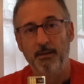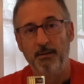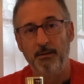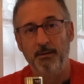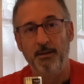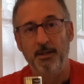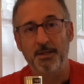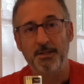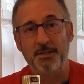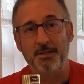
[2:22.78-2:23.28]

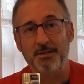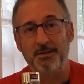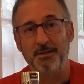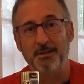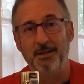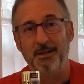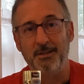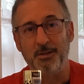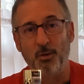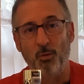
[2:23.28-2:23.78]

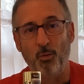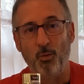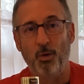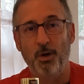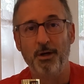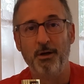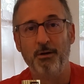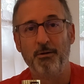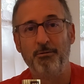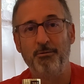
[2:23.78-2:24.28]
This is a
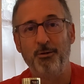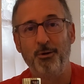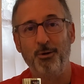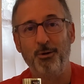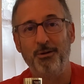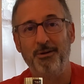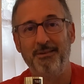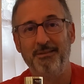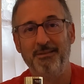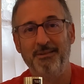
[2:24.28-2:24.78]

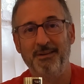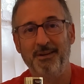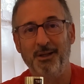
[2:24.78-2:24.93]
wonderful